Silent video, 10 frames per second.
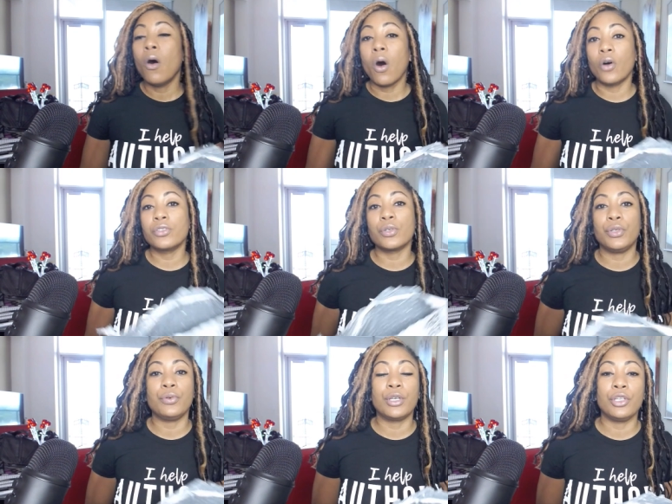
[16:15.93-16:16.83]
Also,
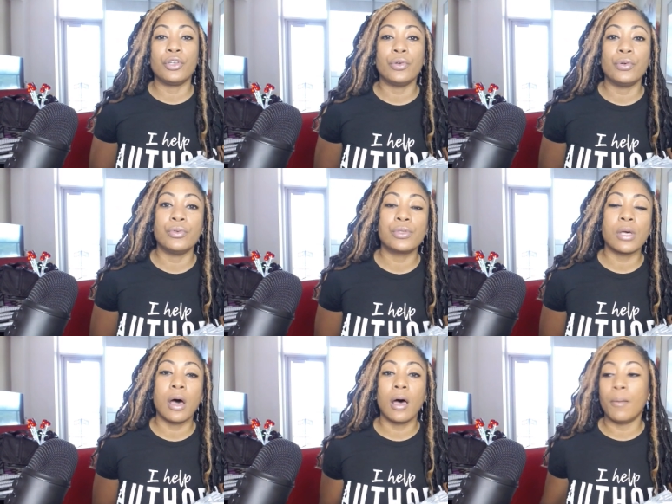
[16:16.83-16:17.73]
you can use
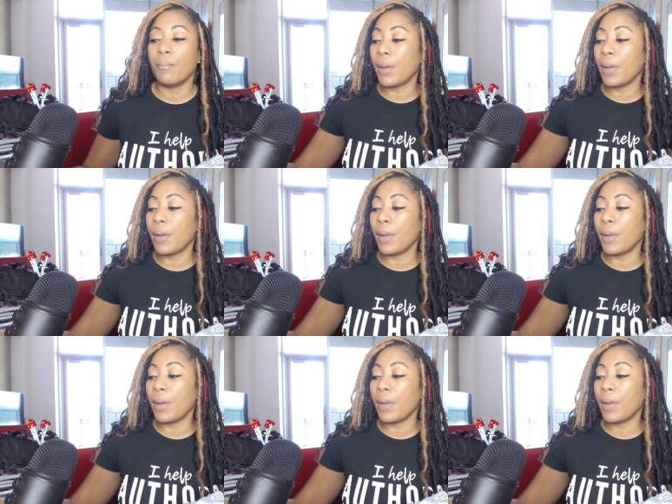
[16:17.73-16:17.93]
um,